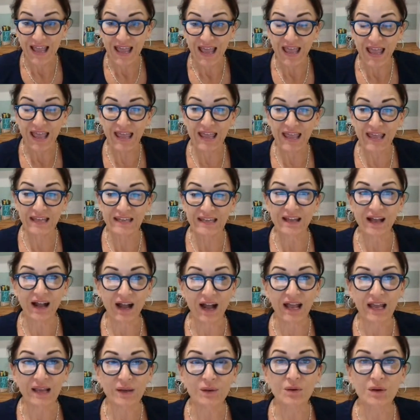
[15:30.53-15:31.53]
And
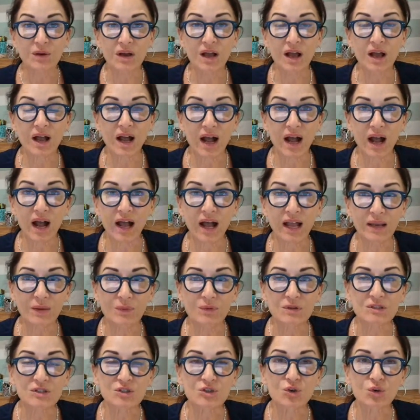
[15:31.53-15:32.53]
I
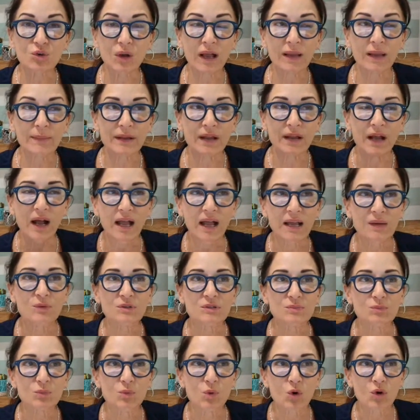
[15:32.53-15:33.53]

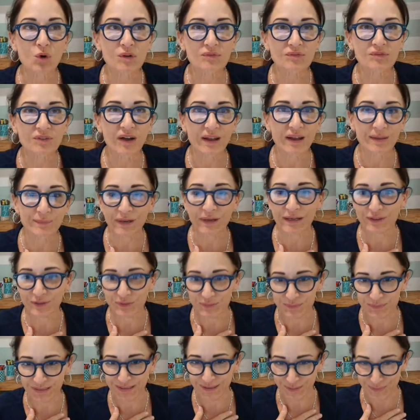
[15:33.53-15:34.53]
was mortified by
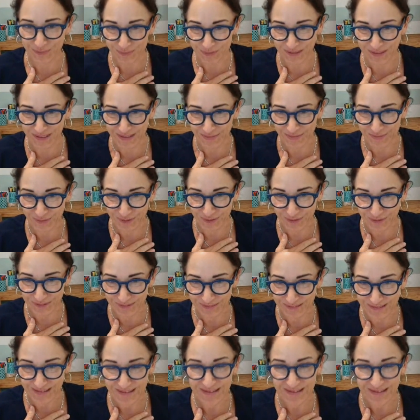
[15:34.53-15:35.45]
my own behavior,